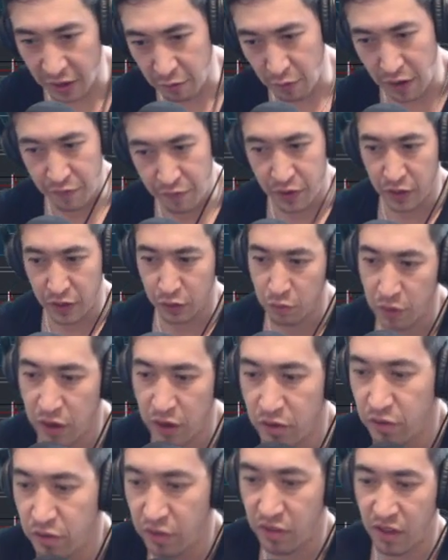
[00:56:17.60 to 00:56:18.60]
Raven at
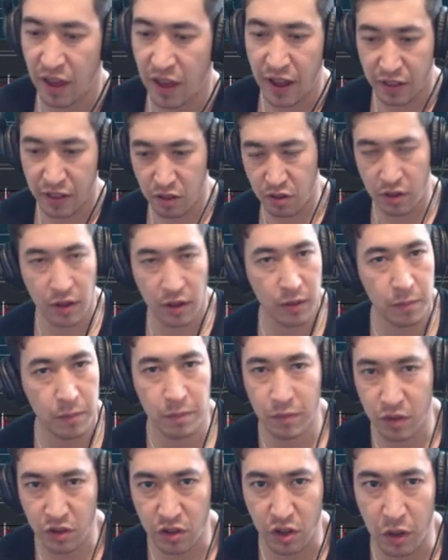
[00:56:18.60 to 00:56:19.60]
300 sats.
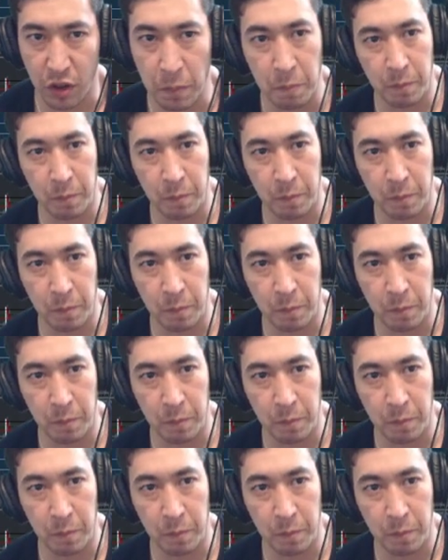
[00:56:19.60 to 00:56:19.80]
It's good.